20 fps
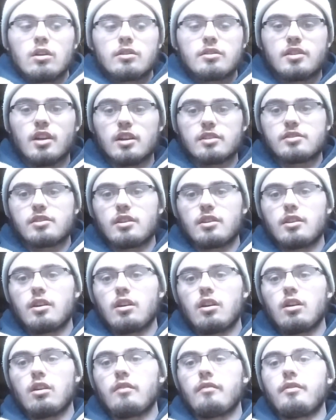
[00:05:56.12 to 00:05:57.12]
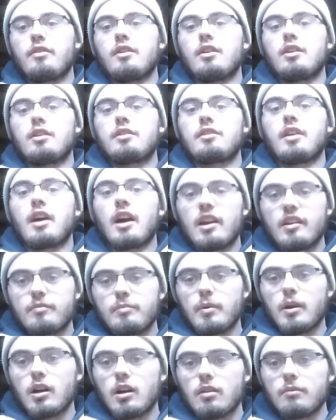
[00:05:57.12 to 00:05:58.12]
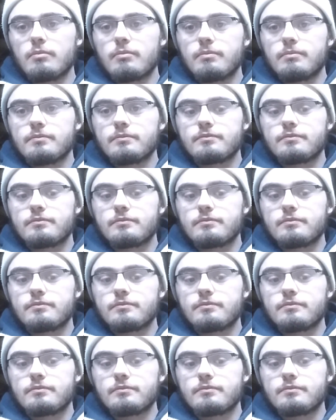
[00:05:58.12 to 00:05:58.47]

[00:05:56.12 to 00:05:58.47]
dozen of the Divebomb